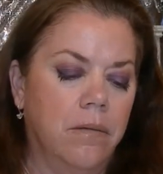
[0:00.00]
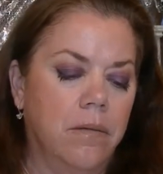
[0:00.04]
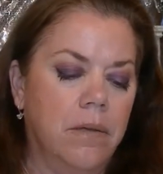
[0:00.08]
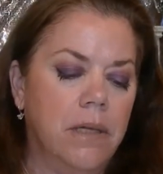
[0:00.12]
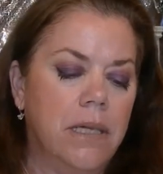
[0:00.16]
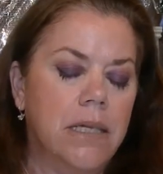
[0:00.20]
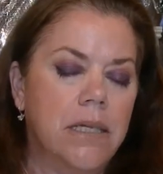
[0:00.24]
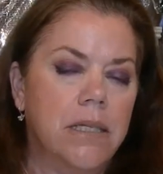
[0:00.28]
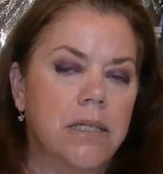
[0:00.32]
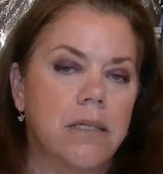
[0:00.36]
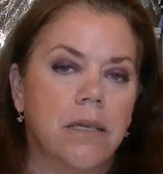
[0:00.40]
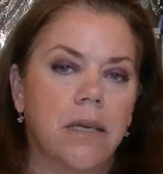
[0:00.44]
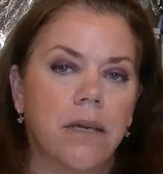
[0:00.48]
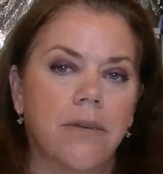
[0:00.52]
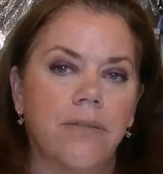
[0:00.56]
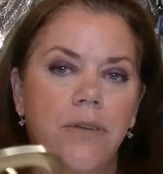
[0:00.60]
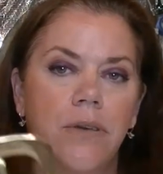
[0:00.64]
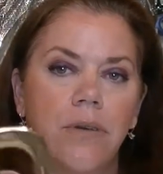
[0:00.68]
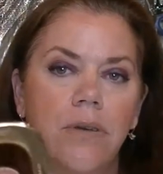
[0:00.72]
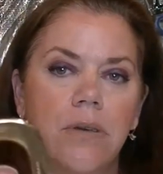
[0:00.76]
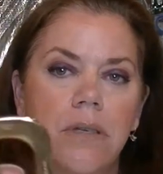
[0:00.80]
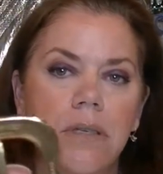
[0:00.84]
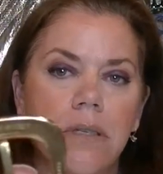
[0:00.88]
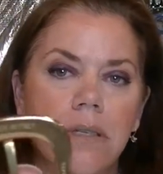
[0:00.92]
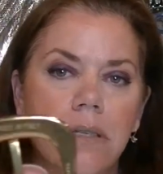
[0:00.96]
Let's see if you
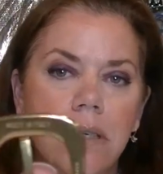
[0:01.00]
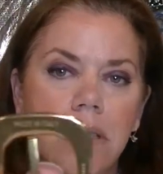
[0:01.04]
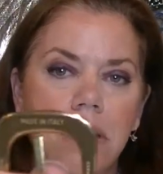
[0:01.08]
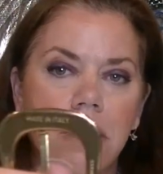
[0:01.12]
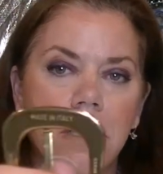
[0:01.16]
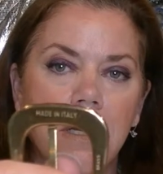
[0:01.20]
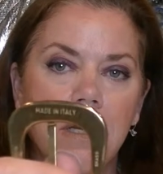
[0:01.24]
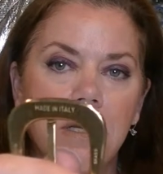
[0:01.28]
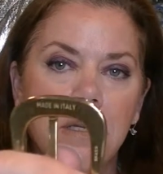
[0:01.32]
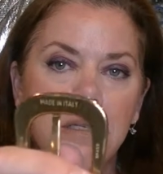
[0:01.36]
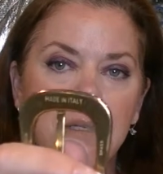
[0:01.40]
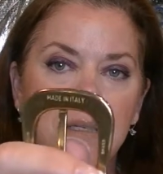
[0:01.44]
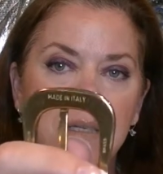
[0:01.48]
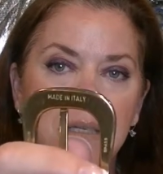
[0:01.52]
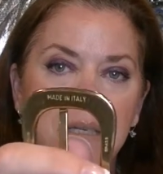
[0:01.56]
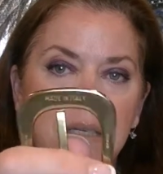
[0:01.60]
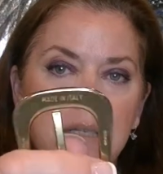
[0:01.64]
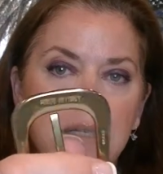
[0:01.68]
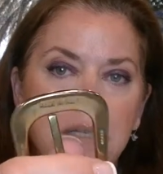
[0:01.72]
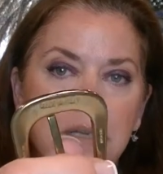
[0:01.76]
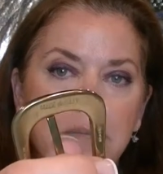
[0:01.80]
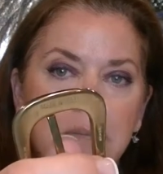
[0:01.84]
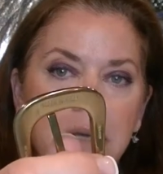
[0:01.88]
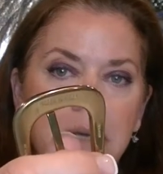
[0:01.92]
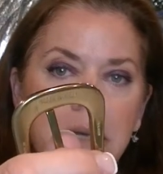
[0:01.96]
can see that. Does that
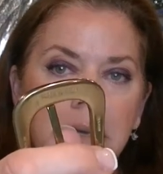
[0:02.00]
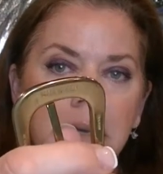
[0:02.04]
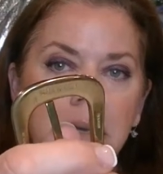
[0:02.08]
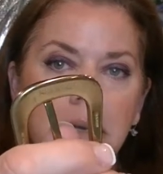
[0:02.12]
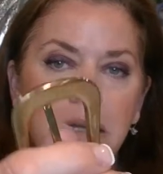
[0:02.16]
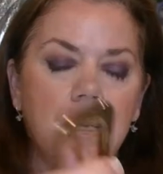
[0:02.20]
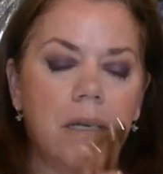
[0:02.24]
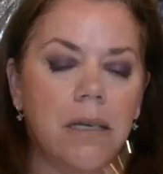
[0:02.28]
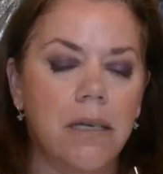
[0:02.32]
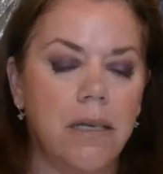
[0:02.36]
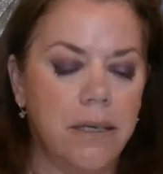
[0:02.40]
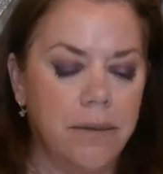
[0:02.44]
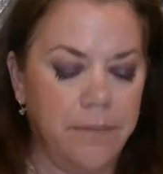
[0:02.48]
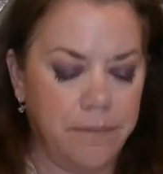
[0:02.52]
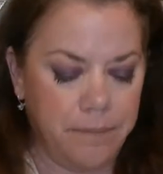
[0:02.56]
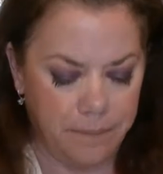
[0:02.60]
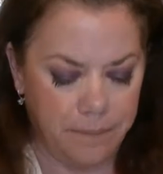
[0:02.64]
say made in Italy?